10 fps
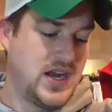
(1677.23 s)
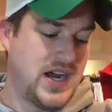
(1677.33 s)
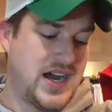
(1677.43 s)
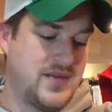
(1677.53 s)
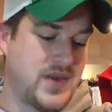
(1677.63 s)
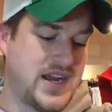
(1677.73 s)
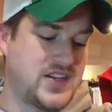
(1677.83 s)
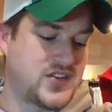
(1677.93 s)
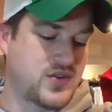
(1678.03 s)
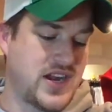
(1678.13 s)
I might
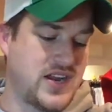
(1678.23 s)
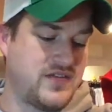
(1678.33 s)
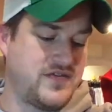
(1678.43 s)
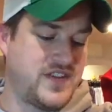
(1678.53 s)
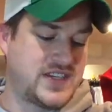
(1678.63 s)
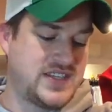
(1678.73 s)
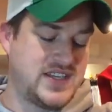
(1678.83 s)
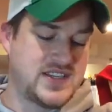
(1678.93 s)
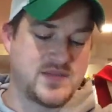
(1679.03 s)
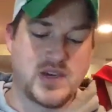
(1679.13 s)
try and fix it
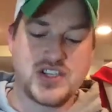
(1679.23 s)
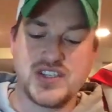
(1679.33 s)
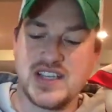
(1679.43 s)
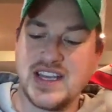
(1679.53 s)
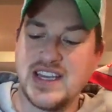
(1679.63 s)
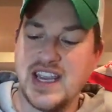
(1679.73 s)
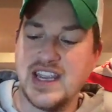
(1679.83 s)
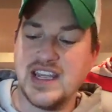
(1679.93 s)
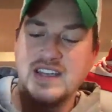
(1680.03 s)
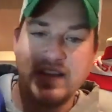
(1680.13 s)
as much as I
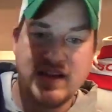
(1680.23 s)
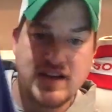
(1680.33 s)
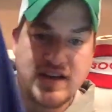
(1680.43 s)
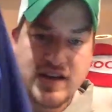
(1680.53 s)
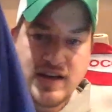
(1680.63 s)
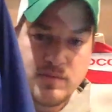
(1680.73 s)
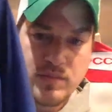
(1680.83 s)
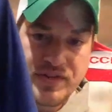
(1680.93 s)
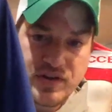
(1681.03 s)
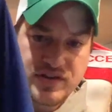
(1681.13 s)
can.
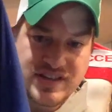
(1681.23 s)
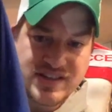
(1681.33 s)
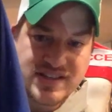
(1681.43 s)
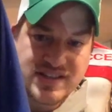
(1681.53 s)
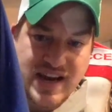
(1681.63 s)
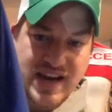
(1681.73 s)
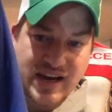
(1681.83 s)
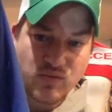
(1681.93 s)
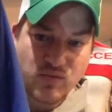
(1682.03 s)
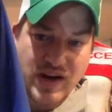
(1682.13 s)
But there's a
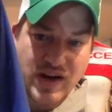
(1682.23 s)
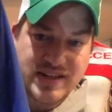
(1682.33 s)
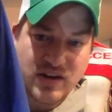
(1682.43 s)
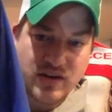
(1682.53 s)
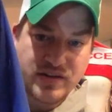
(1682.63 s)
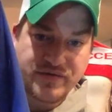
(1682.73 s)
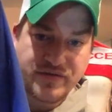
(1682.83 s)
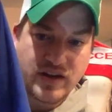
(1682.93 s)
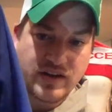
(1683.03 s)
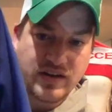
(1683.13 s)
snag right there in the front.